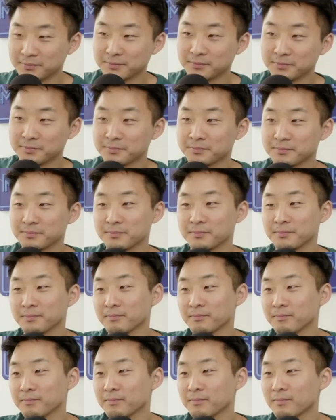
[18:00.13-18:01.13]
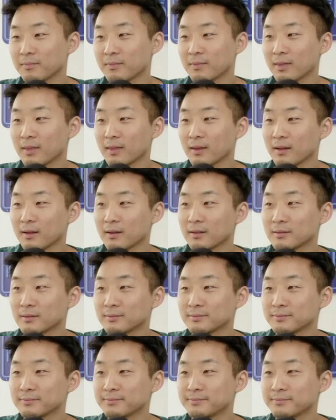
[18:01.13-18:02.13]

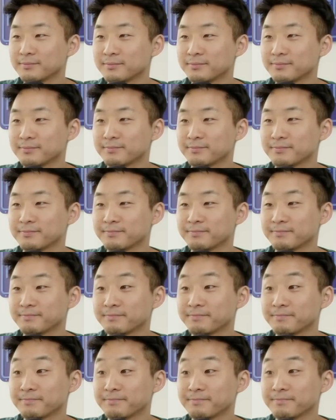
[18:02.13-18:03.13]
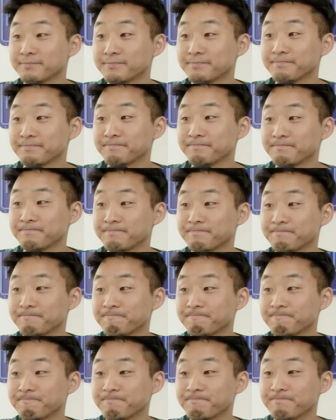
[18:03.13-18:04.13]
(not speaking)